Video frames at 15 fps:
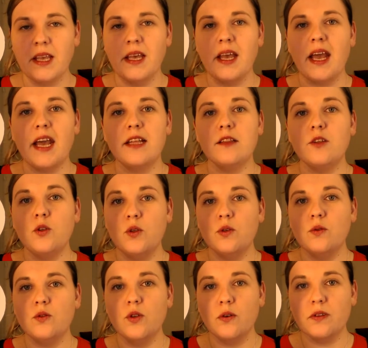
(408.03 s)
And
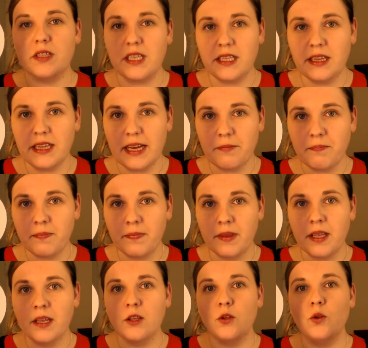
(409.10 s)
you don't need them,
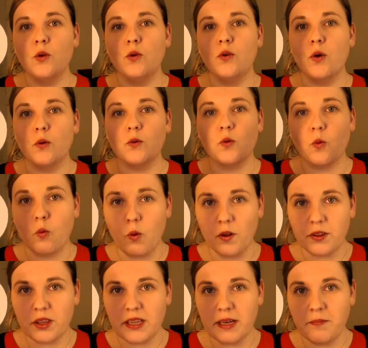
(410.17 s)
you don't
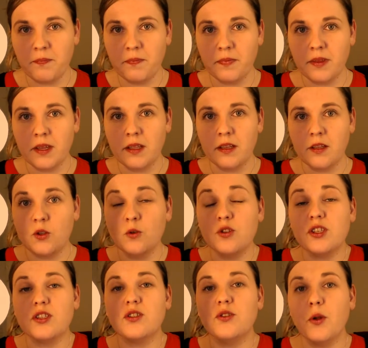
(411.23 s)
want them, you
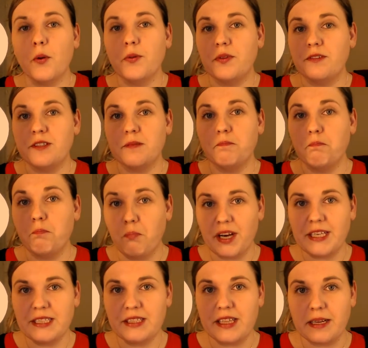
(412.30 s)
just don't
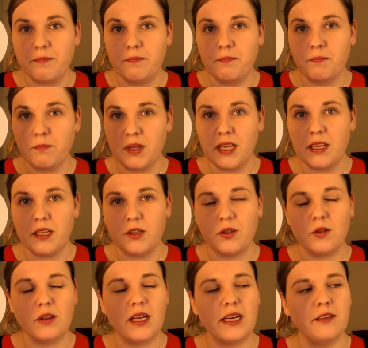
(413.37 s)
mind them being in
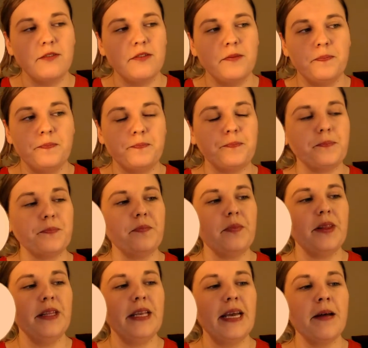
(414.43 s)
your life.
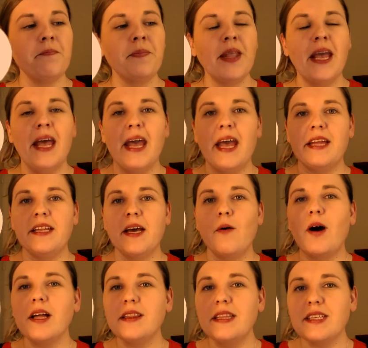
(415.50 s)
Yeah? And
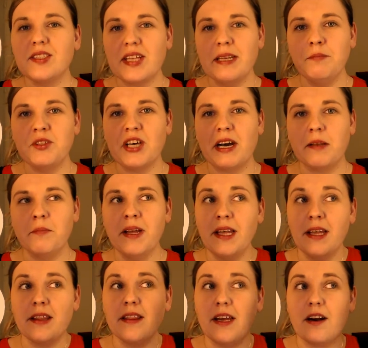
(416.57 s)
now at the same time,
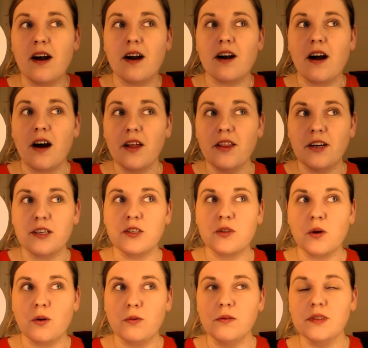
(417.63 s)
there are other
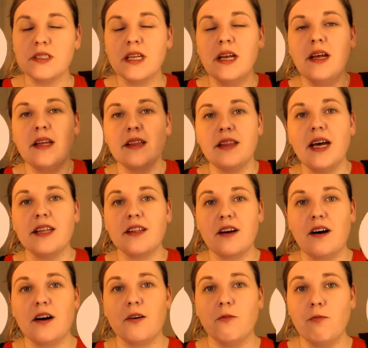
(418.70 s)
souls that
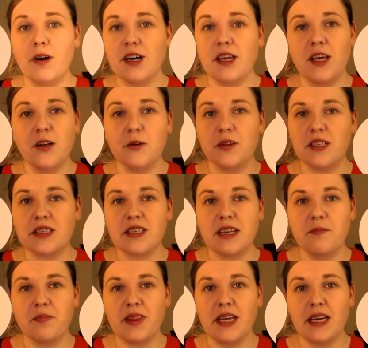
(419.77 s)
are working on the
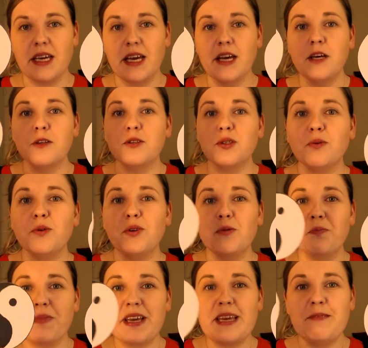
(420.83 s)
same thing. So
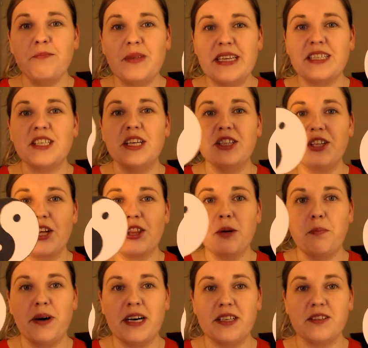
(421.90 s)
may meet another
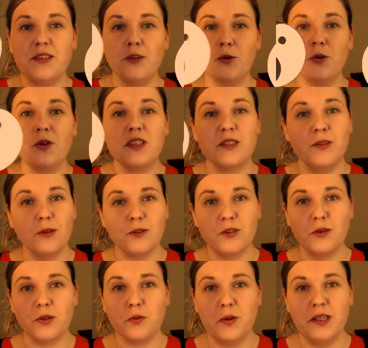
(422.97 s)
person who is not
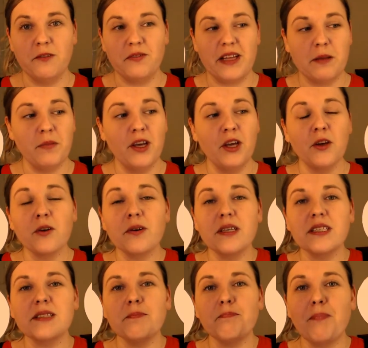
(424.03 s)
your twin flame, who
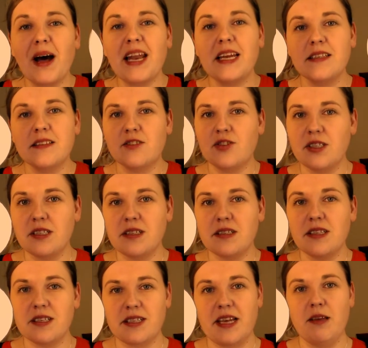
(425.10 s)
is balanced just
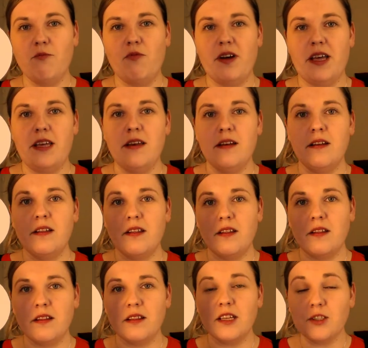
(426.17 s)
the same way
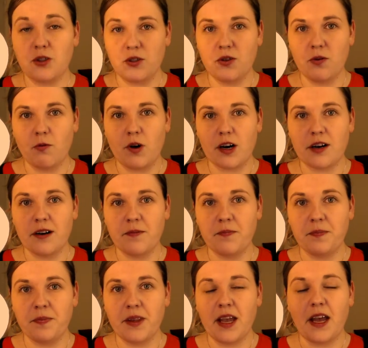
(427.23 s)
that you are.
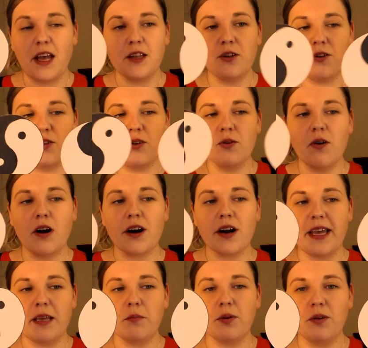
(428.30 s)
And you are
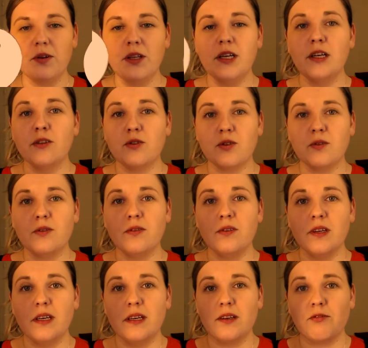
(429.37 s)
able to
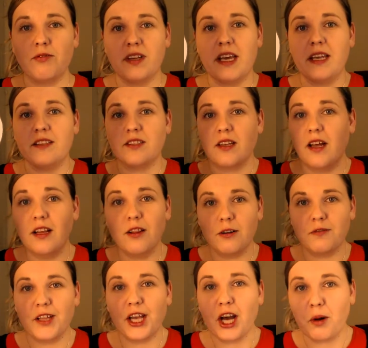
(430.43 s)
create a
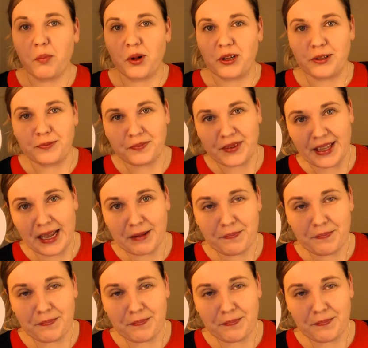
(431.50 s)
lovely couple. Yeah?